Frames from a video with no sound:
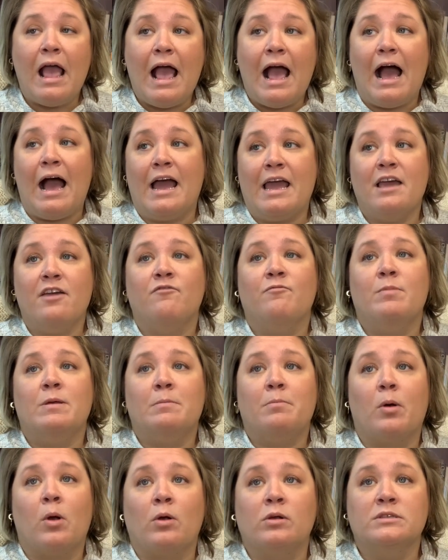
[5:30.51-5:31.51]
I have been
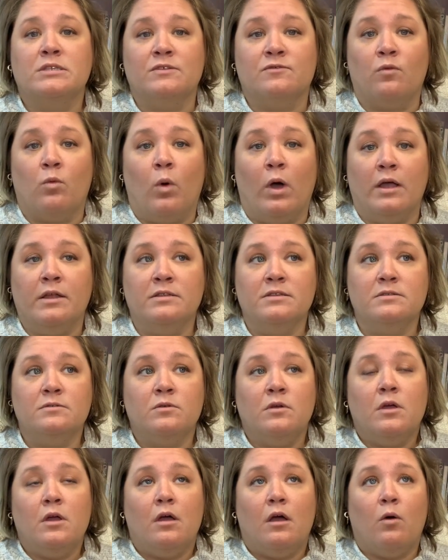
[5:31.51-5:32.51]
parts of
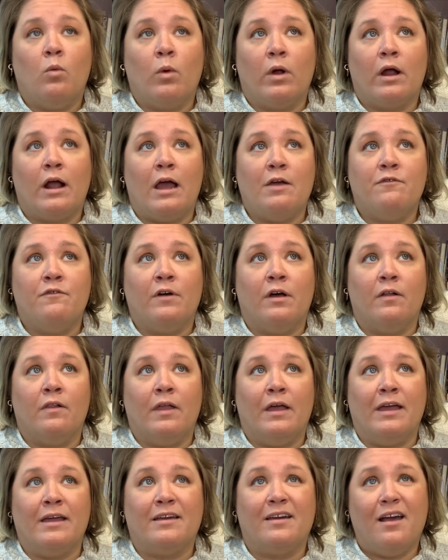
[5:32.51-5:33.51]
one where I felt
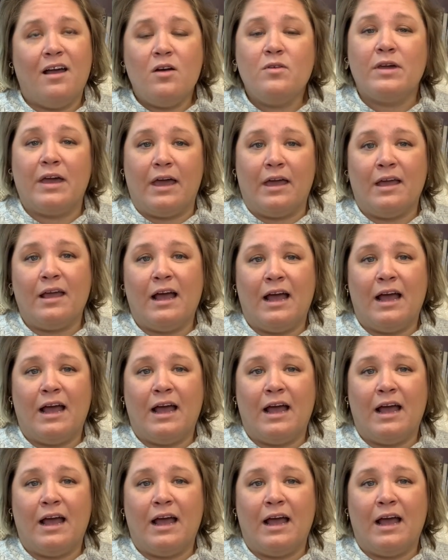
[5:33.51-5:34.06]
like, okay,